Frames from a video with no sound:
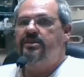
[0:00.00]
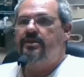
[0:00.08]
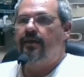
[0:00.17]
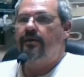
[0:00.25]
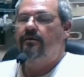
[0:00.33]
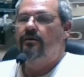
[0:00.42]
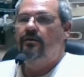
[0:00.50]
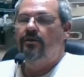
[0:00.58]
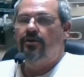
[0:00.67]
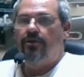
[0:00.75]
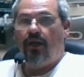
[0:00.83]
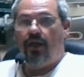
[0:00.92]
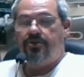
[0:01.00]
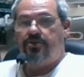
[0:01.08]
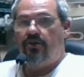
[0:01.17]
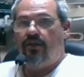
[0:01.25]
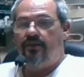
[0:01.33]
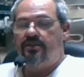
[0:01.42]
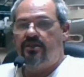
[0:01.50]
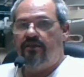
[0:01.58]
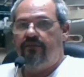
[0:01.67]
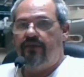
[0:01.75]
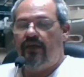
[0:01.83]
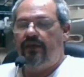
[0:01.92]
saying, "You got to turn on the
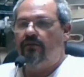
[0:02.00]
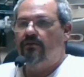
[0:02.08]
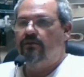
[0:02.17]
TV."